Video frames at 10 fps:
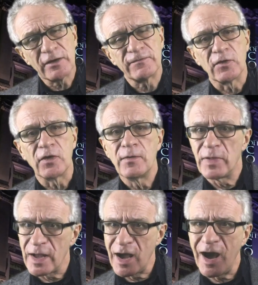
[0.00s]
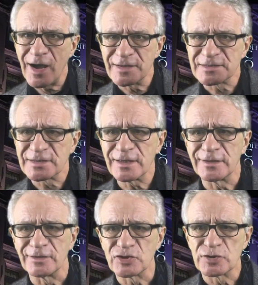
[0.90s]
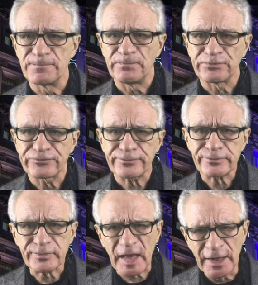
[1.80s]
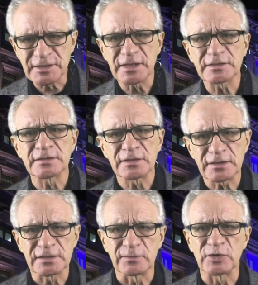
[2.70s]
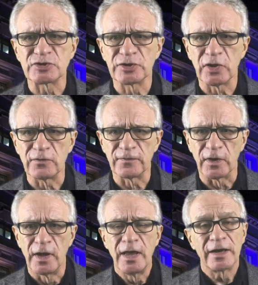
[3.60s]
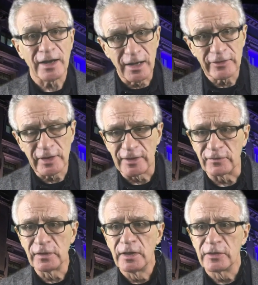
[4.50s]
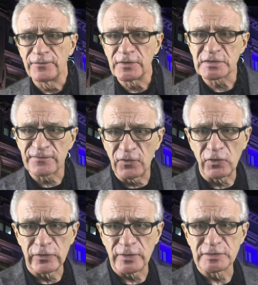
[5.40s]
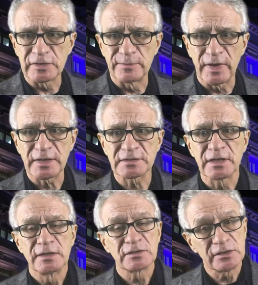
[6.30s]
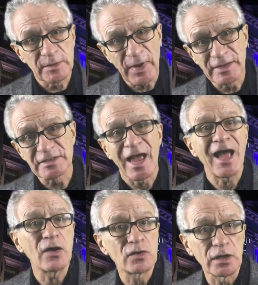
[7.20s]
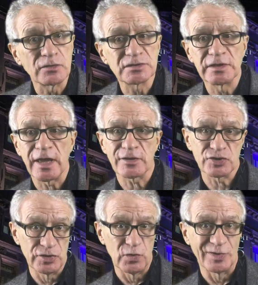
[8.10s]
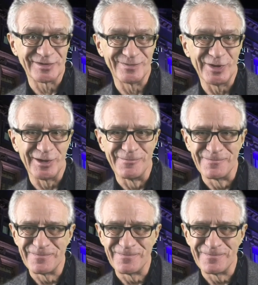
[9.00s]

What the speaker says: up for by a high stage. I'd say it's a toss-up which you go for. At either level, the first four rows are the best, so it depends how close to the action you want to be.